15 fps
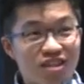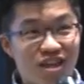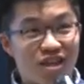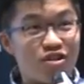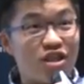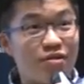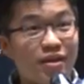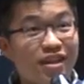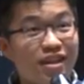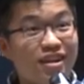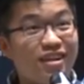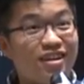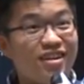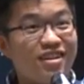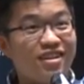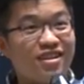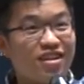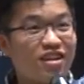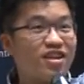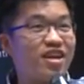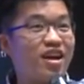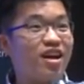can you hear me?
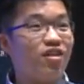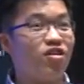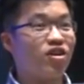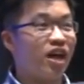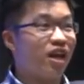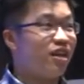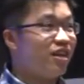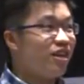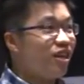Yeah, okay.